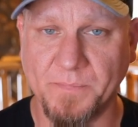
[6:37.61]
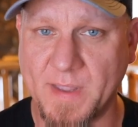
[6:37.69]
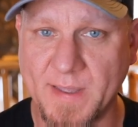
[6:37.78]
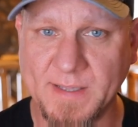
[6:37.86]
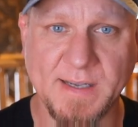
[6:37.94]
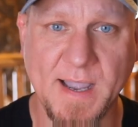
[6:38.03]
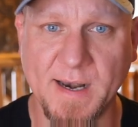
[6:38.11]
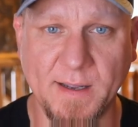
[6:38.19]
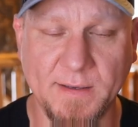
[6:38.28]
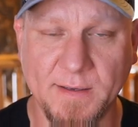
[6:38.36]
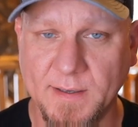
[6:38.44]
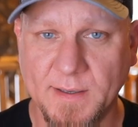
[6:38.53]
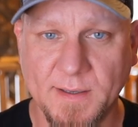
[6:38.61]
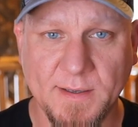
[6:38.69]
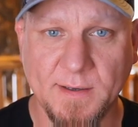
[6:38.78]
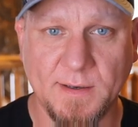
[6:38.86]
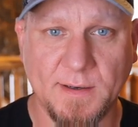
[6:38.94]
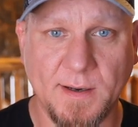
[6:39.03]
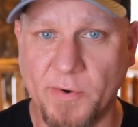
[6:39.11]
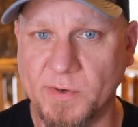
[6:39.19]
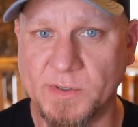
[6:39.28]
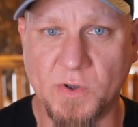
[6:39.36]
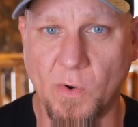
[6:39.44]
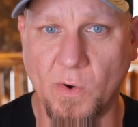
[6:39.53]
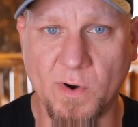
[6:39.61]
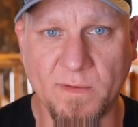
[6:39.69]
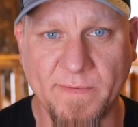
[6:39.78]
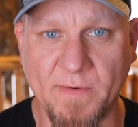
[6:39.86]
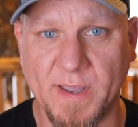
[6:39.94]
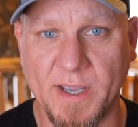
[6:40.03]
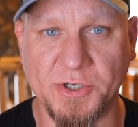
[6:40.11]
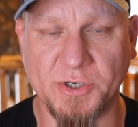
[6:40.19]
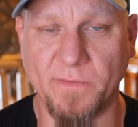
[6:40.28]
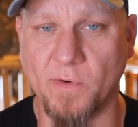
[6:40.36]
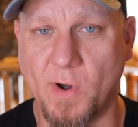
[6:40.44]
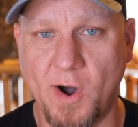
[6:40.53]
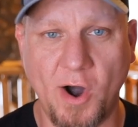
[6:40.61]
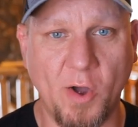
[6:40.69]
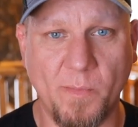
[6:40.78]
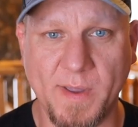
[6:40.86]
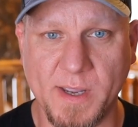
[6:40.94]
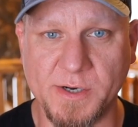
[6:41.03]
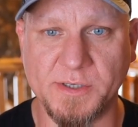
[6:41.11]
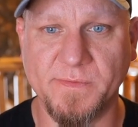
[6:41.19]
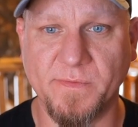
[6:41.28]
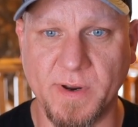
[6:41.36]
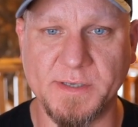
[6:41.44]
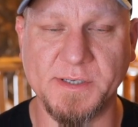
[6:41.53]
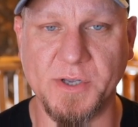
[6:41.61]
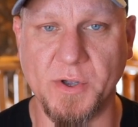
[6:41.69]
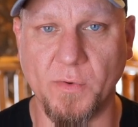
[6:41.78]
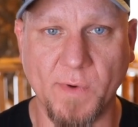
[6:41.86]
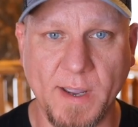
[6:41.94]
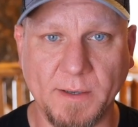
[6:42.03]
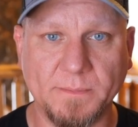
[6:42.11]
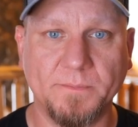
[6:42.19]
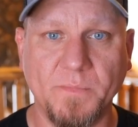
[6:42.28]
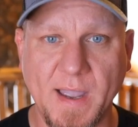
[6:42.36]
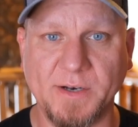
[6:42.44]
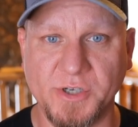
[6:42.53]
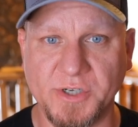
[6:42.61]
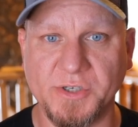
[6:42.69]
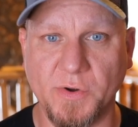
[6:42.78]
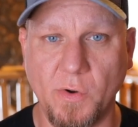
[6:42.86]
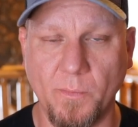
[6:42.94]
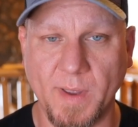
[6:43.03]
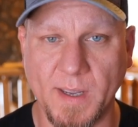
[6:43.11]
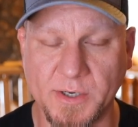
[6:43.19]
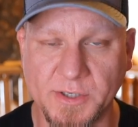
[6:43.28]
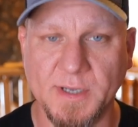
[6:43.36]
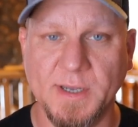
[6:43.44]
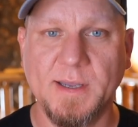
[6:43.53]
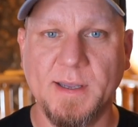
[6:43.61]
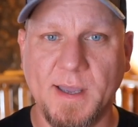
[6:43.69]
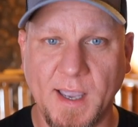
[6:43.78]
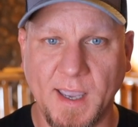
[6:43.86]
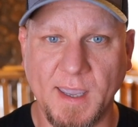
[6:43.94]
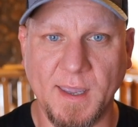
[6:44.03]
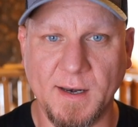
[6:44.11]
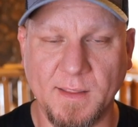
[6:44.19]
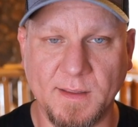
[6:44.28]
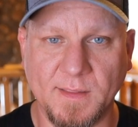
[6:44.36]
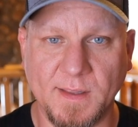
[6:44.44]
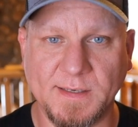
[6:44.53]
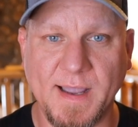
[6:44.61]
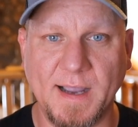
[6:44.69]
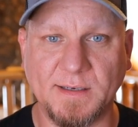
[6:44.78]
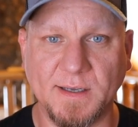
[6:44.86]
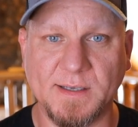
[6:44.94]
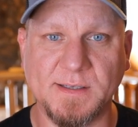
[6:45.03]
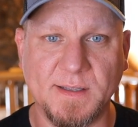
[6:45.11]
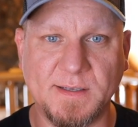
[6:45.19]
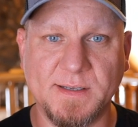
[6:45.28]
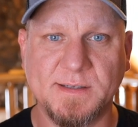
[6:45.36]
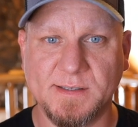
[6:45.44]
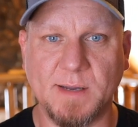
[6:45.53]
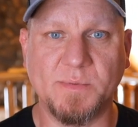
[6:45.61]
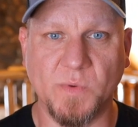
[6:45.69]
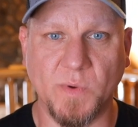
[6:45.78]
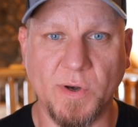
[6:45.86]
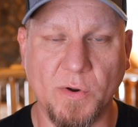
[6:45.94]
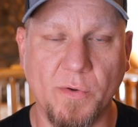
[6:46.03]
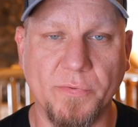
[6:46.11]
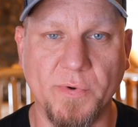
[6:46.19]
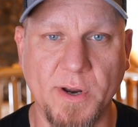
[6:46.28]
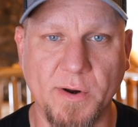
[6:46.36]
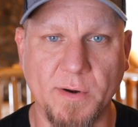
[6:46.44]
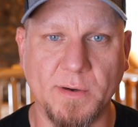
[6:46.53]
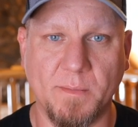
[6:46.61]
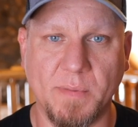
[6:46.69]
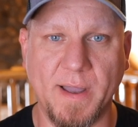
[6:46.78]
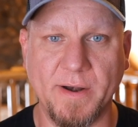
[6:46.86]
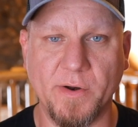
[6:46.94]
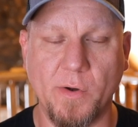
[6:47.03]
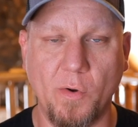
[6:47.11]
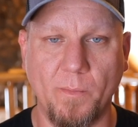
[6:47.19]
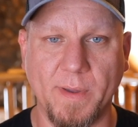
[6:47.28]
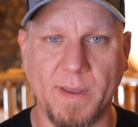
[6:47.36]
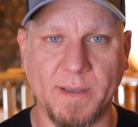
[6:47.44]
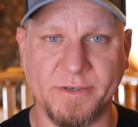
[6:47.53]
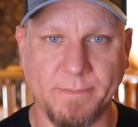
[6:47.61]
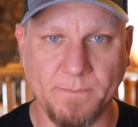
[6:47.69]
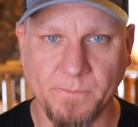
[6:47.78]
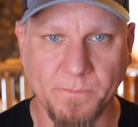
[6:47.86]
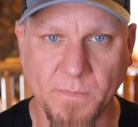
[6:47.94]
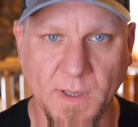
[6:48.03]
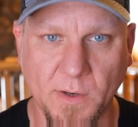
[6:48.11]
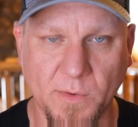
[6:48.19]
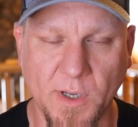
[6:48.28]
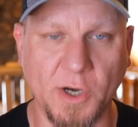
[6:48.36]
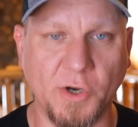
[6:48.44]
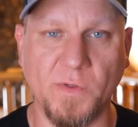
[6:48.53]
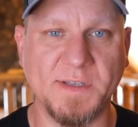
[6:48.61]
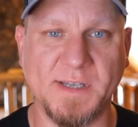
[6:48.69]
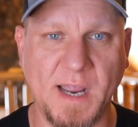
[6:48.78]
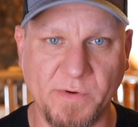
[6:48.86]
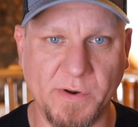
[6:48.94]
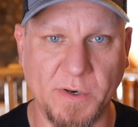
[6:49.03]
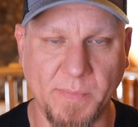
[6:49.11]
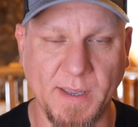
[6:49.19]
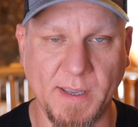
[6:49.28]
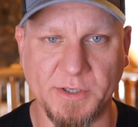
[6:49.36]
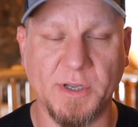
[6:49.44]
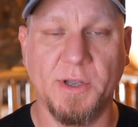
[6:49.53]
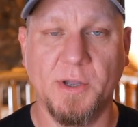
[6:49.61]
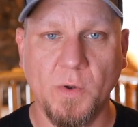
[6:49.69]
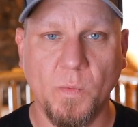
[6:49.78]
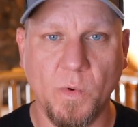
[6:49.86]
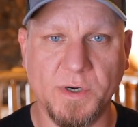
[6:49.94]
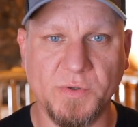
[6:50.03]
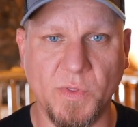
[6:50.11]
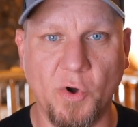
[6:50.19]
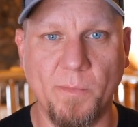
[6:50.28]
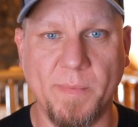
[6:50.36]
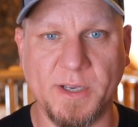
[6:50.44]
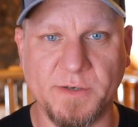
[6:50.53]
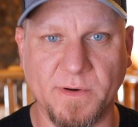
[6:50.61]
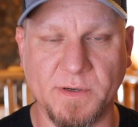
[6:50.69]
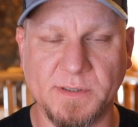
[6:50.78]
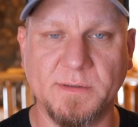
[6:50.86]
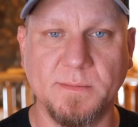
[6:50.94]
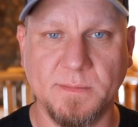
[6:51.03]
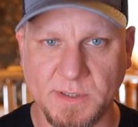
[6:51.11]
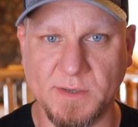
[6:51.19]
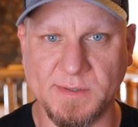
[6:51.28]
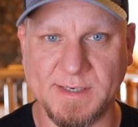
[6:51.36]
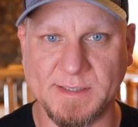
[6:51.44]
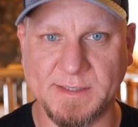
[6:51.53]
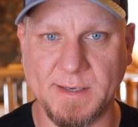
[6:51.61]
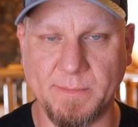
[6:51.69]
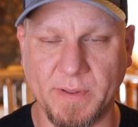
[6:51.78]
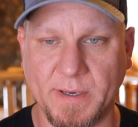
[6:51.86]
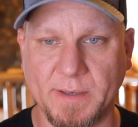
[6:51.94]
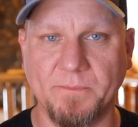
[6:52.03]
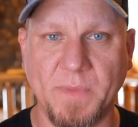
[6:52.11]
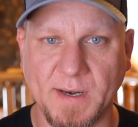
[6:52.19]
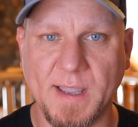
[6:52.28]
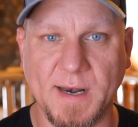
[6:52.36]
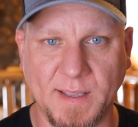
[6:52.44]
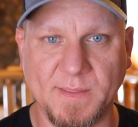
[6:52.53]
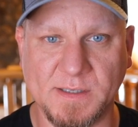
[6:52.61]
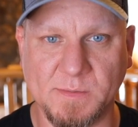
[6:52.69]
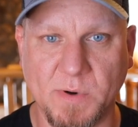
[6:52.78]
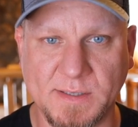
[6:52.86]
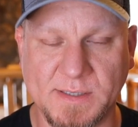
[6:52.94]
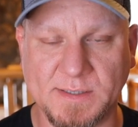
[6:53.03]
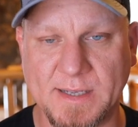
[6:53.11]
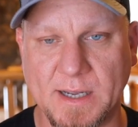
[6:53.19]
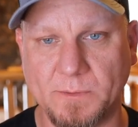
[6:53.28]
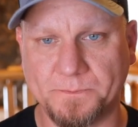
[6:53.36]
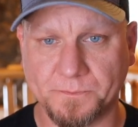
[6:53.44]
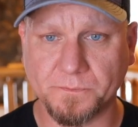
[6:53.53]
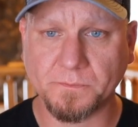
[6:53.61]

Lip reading: Now that's kind of underscore and foundational for all pages for SEO, right? Not just your homepage. Again, the tactics and the steps we're going to go through here applying to your homepage. You're going to do this on every other page. We're just doing the homepage first to use it as a template and kind of get this process down.